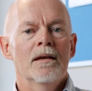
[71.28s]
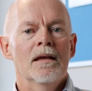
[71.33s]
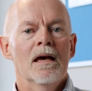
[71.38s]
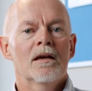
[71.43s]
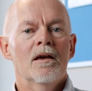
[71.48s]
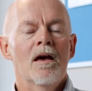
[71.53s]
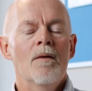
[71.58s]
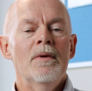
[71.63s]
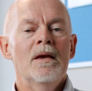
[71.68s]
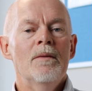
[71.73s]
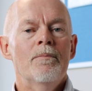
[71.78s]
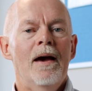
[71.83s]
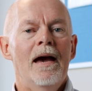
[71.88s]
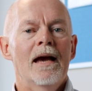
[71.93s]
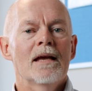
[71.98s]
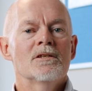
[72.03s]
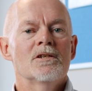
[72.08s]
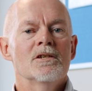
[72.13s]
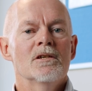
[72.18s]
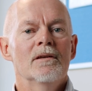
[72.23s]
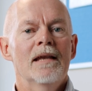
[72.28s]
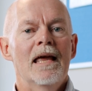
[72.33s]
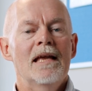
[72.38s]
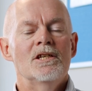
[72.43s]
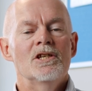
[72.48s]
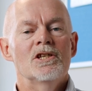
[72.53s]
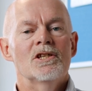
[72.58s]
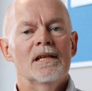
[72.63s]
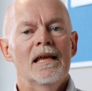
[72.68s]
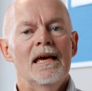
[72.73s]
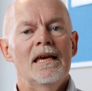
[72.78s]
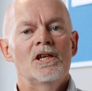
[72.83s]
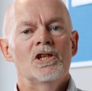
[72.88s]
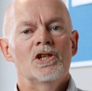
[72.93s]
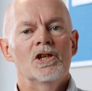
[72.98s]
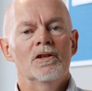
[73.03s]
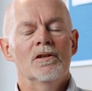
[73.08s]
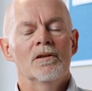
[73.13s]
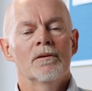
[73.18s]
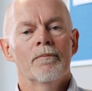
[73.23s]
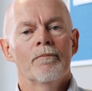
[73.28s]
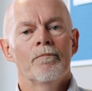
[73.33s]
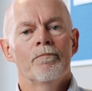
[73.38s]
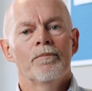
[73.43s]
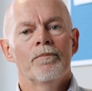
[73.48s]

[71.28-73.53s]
Now, coming back to legislation,